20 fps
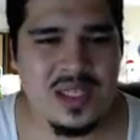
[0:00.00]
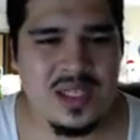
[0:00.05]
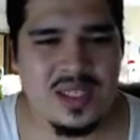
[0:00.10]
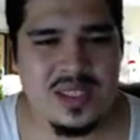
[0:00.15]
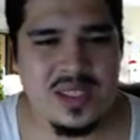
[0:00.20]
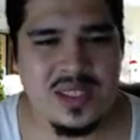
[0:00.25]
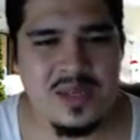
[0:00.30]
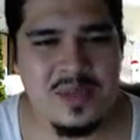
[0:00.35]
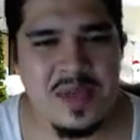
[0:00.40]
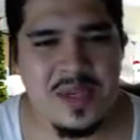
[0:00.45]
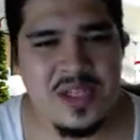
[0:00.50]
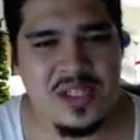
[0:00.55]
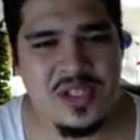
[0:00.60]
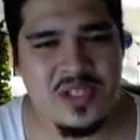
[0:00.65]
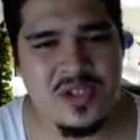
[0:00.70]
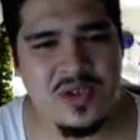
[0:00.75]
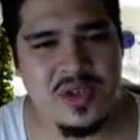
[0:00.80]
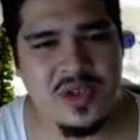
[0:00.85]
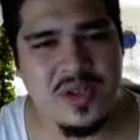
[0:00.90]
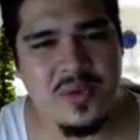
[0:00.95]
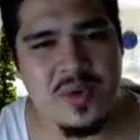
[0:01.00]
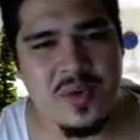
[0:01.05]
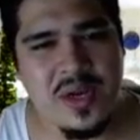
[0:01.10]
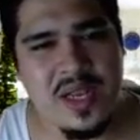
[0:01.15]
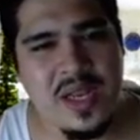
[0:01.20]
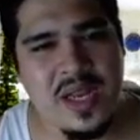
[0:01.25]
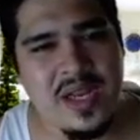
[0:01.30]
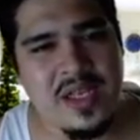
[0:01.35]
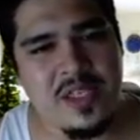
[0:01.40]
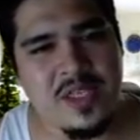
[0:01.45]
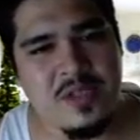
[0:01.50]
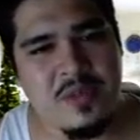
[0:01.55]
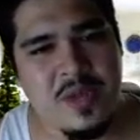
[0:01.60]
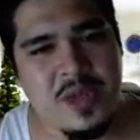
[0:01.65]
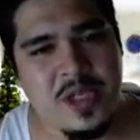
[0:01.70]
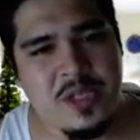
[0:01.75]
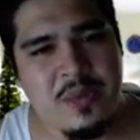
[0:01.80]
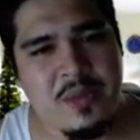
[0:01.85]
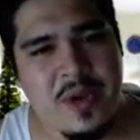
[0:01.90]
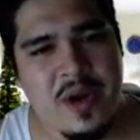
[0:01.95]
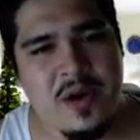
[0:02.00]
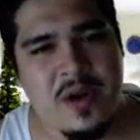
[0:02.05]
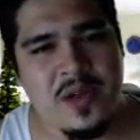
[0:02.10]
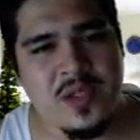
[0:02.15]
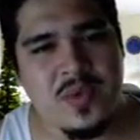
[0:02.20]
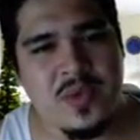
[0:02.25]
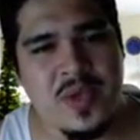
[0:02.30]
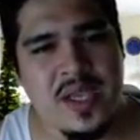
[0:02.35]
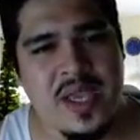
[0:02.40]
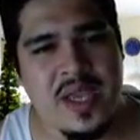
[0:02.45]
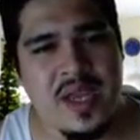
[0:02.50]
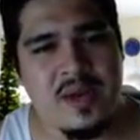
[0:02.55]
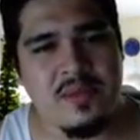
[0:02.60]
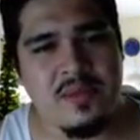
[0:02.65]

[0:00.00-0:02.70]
to make sure that we're getting as much power as we can up to the